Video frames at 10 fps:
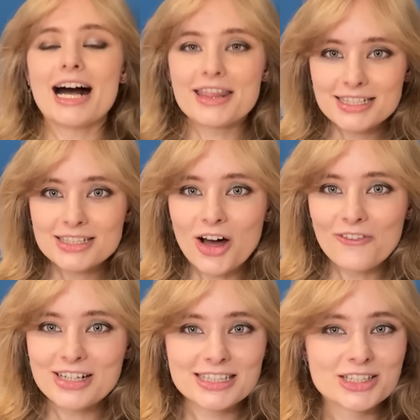And this is
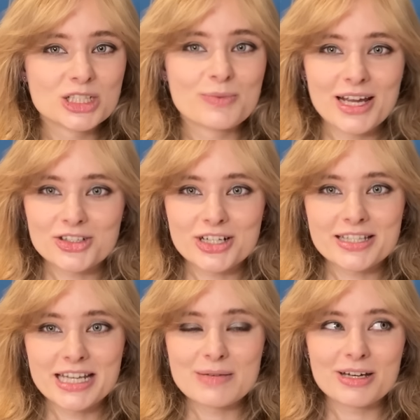obviously super
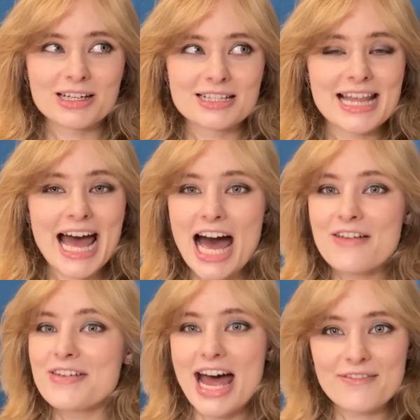interesting because there have
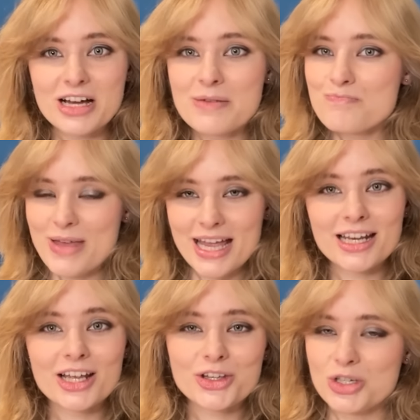never been
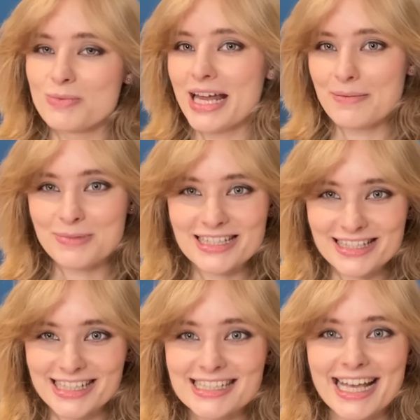human
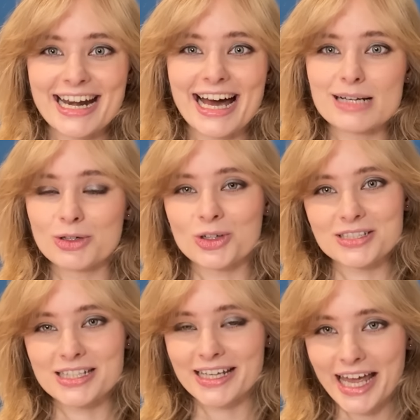NPCs in an Animal
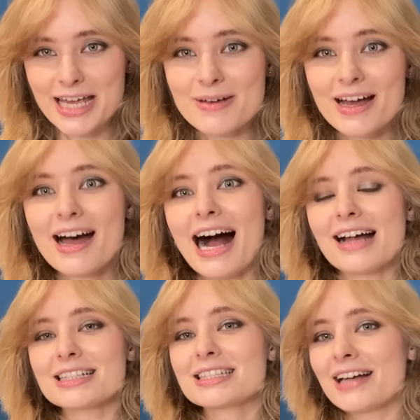Crossing game,
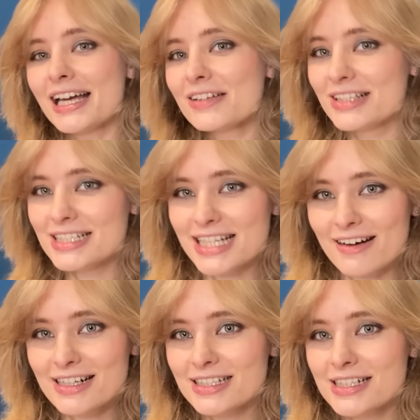and the style of these
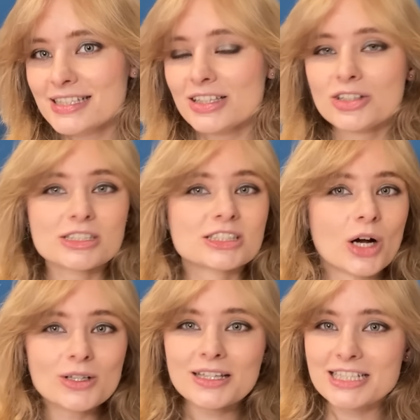characters looks
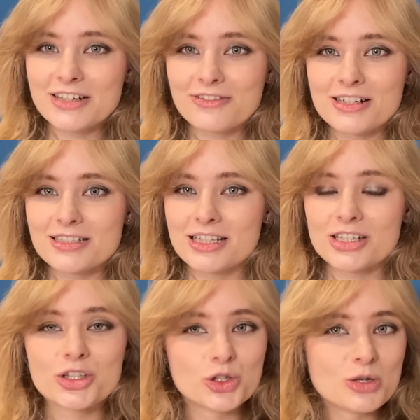totally different to the
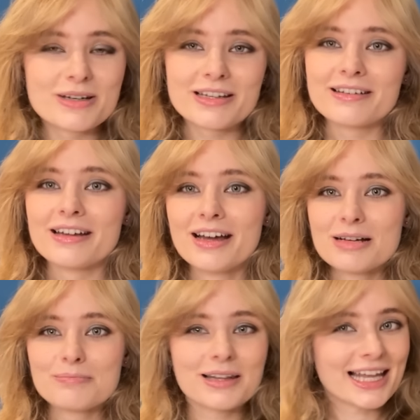human
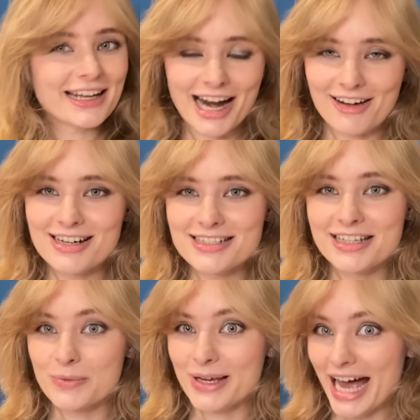player character
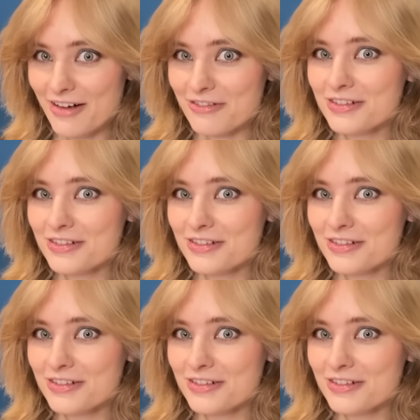that we have.